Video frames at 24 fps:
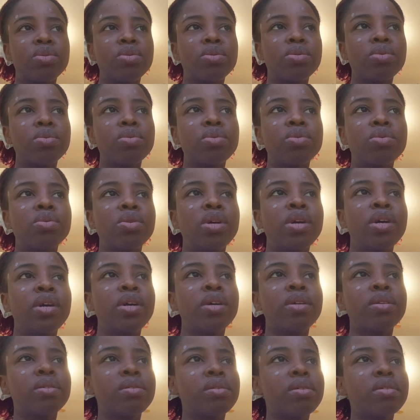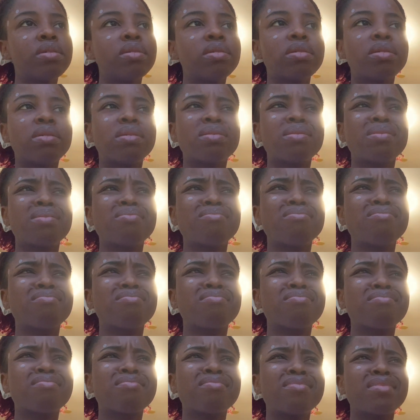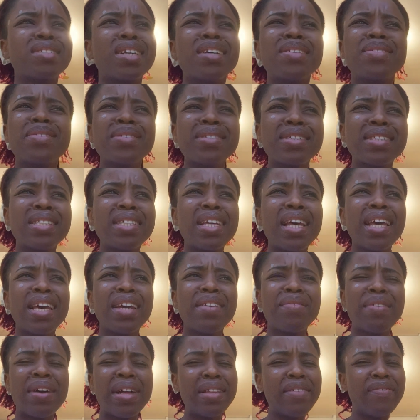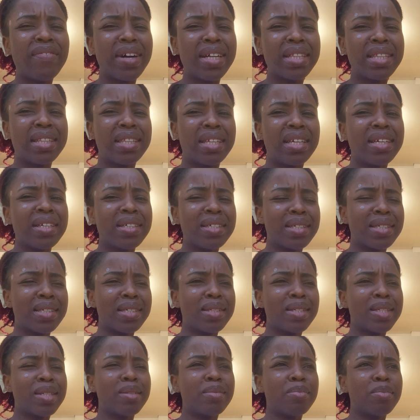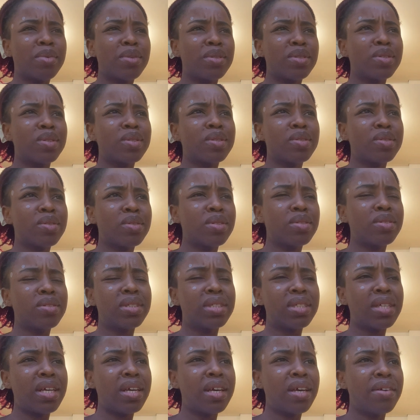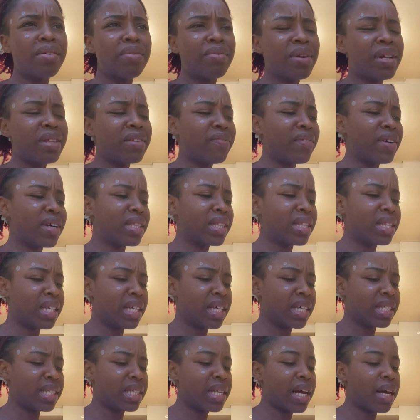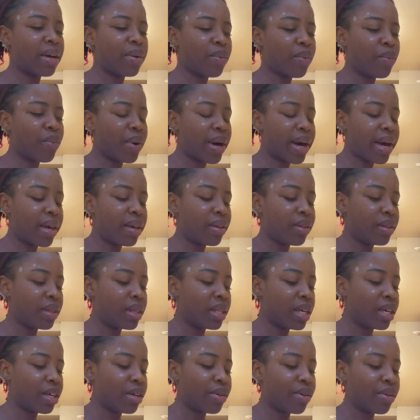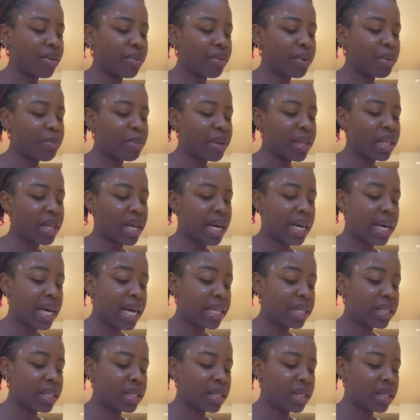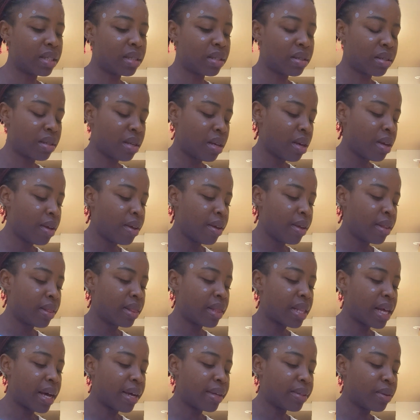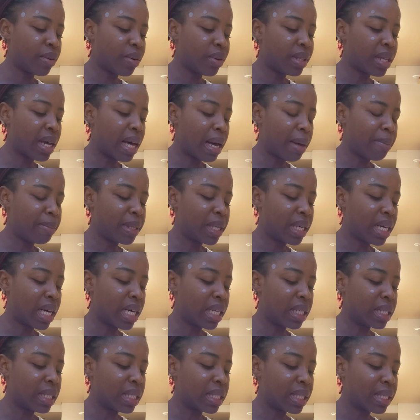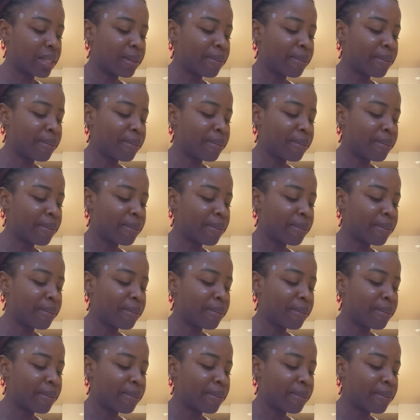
So don't say irrelevant things, but say relevant things, like why you think you're a better candidate than other applicants.